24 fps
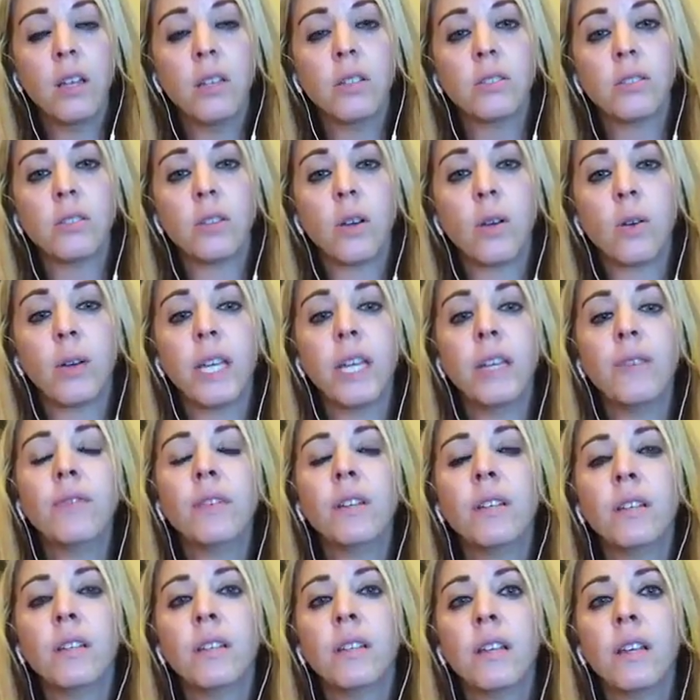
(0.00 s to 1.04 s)
So
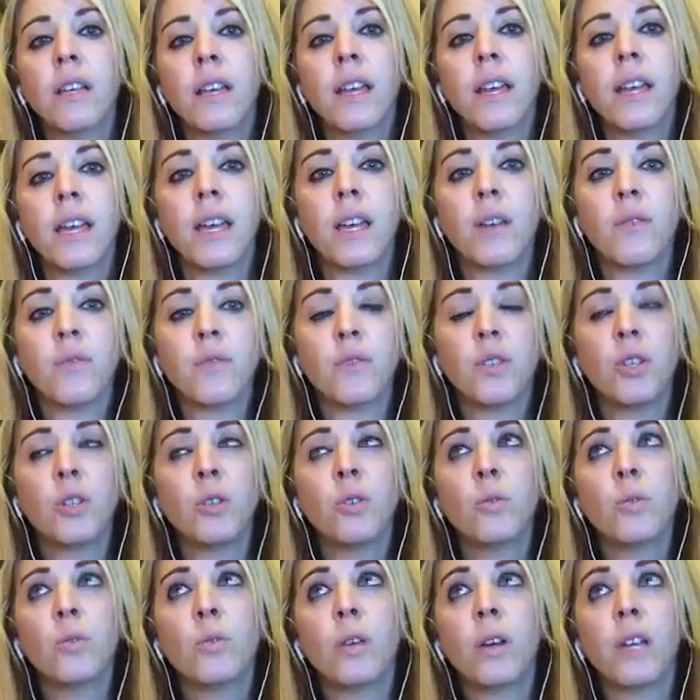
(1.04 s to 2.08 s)
even if
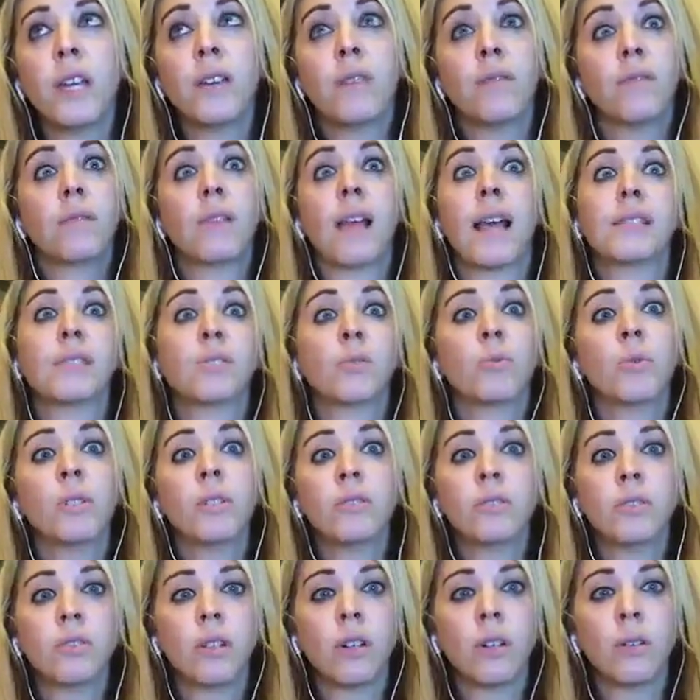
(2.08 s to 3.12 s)
you, as a
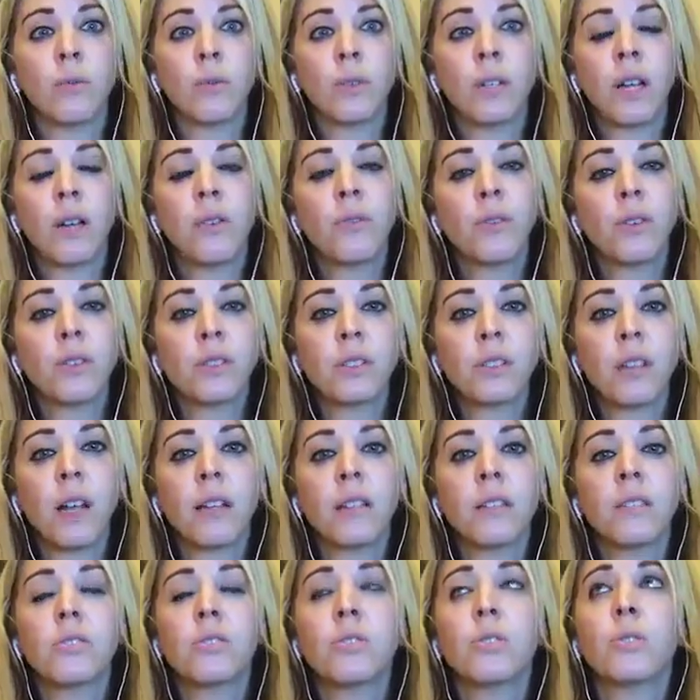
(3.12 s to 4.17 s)
realtor, when I first
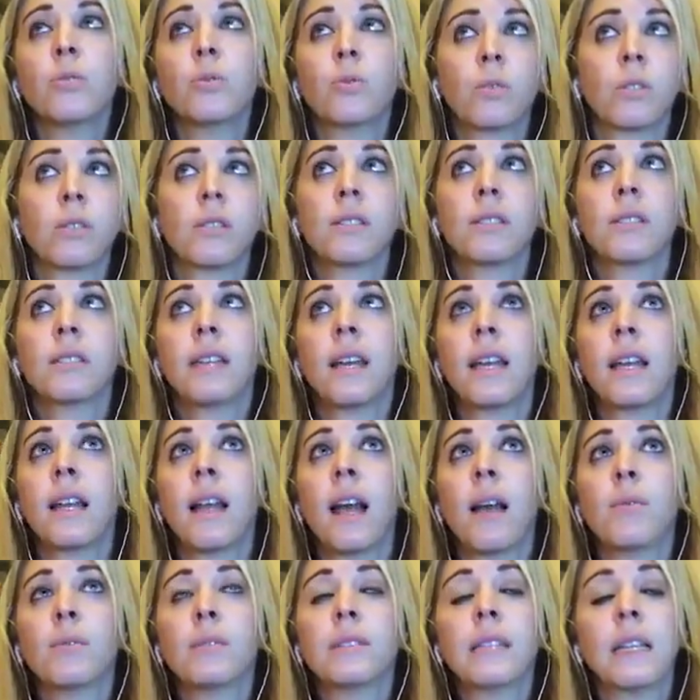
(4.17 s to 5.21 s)
got into real estate,
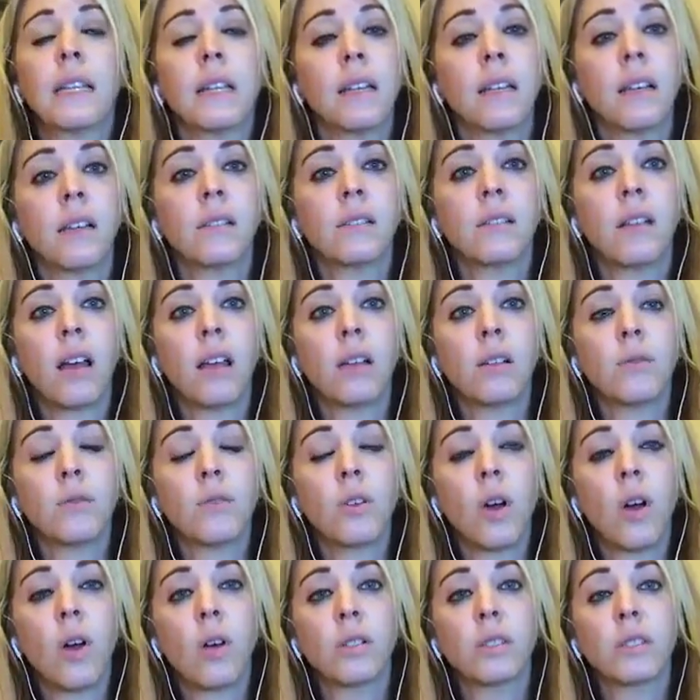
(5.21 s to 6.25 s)
I was getting a lot of
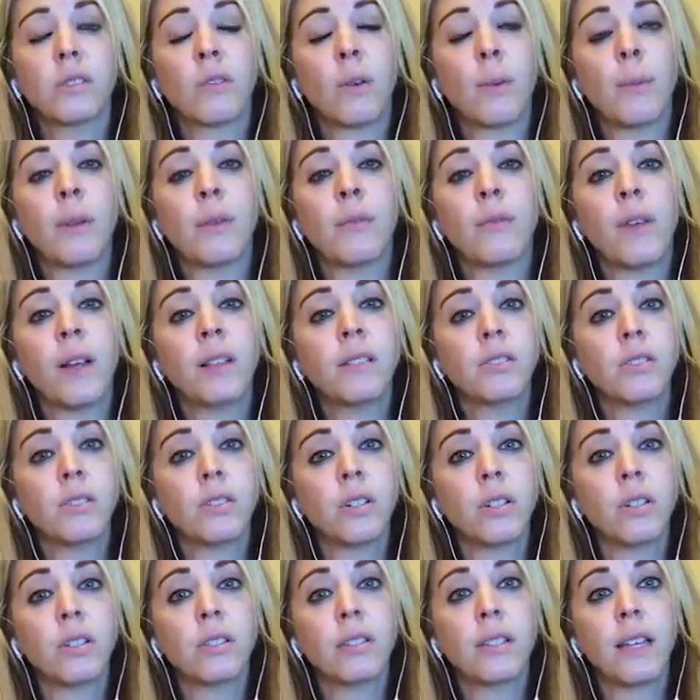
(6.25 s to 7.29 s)
calls from
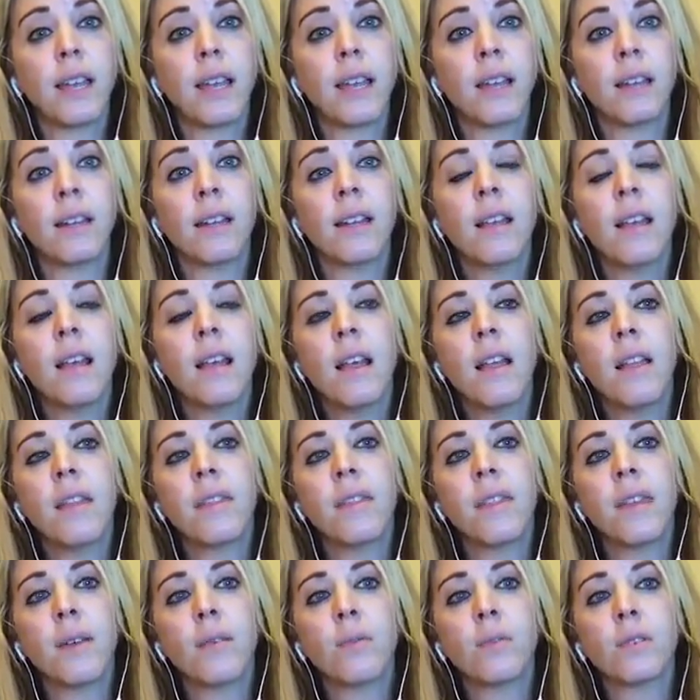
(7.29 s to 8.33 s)
investors, and
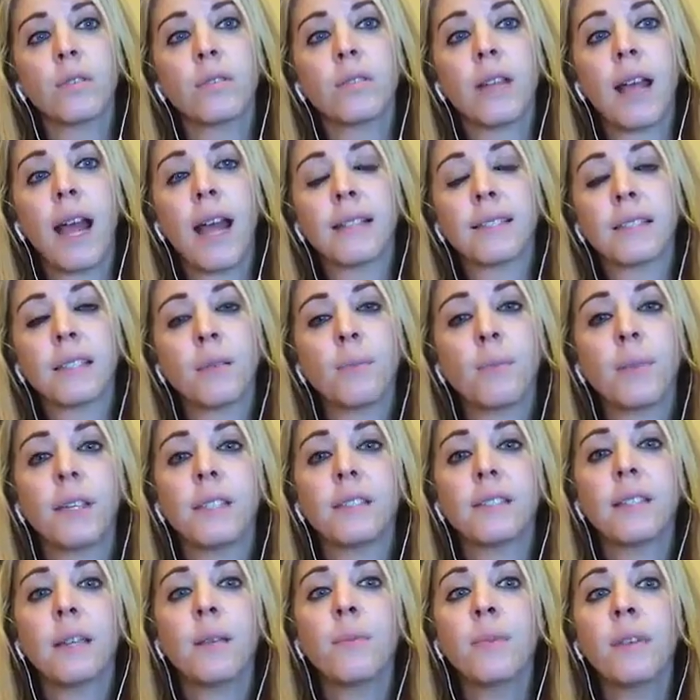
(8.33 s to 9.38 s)
they were asking me,
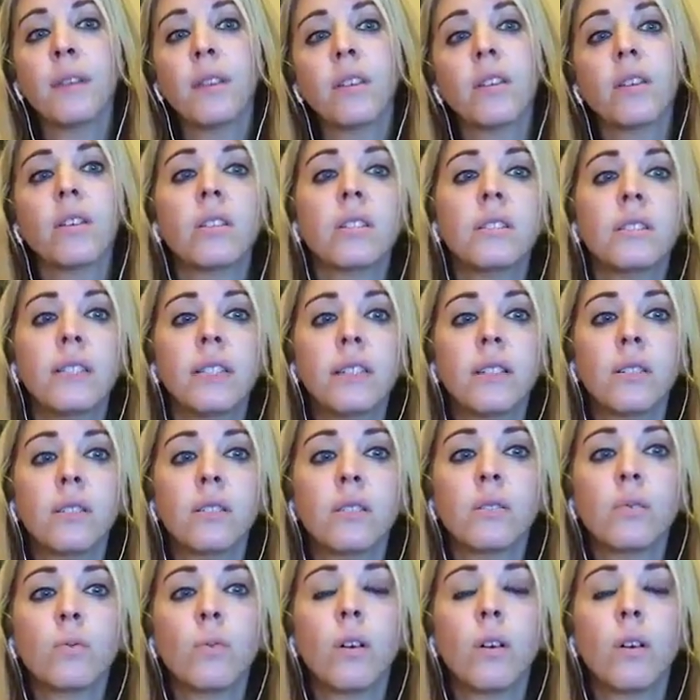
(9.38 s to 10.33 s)
send me the good deals.